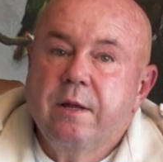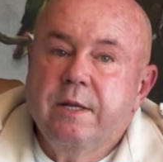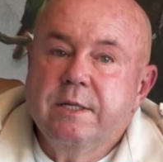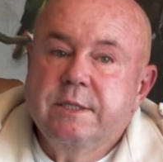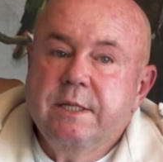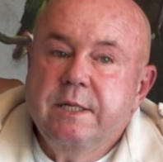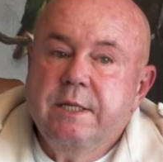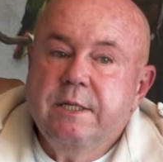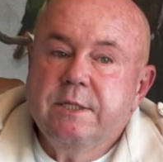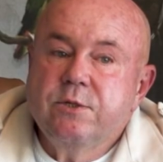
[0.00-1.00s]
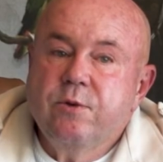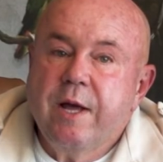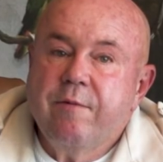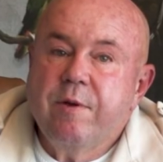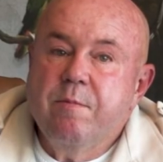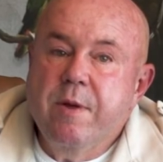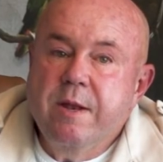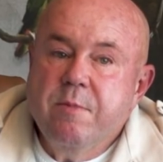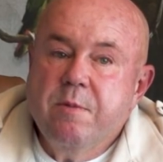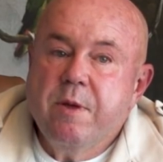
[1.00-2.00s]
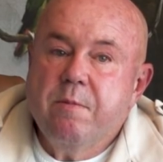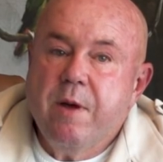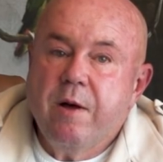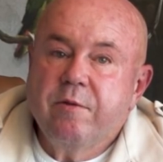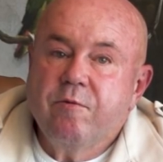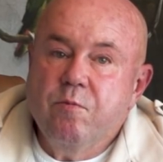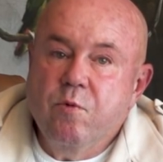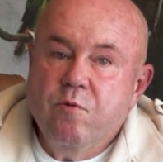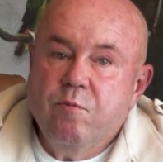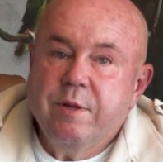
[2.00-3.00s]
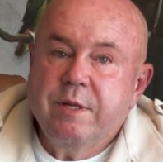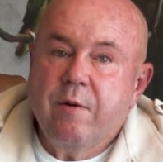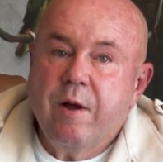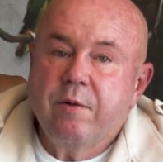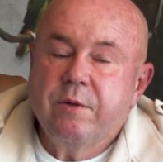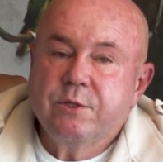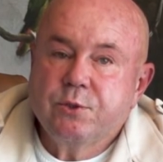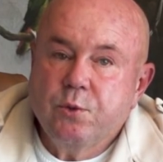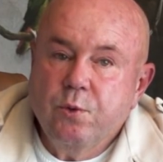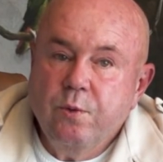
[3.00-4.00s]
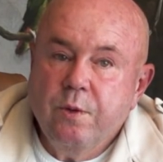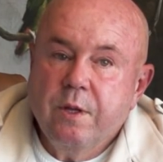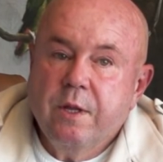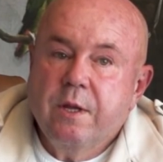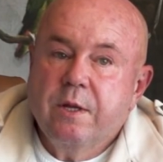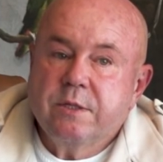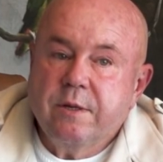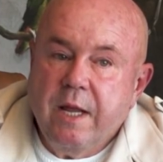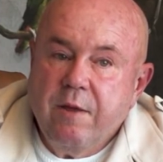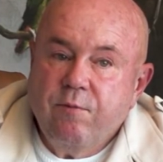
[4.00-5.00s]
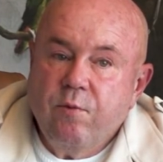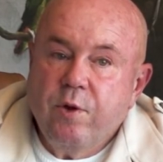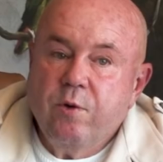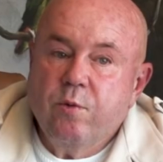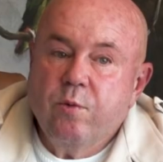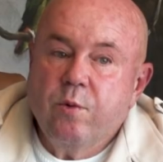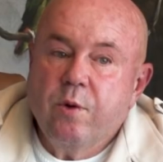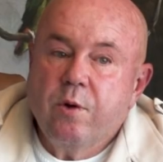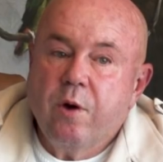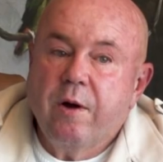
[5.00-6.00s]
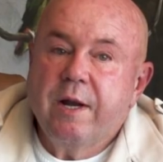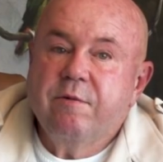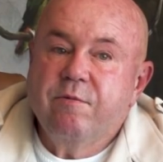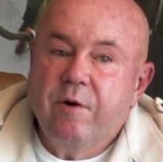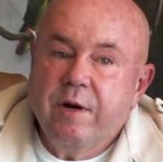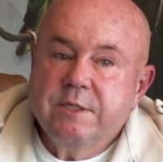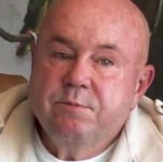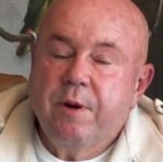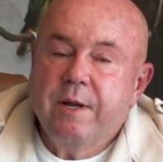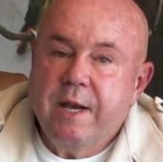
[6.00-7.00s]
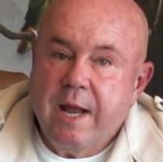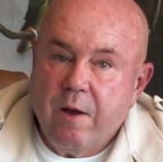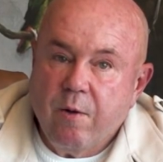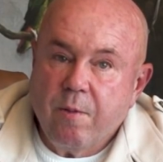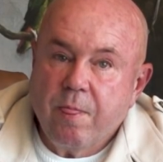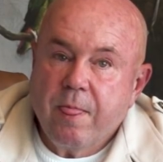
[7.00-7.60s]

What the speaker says: This is to have a minimum amount of movement around the school, so therefore you are advised by now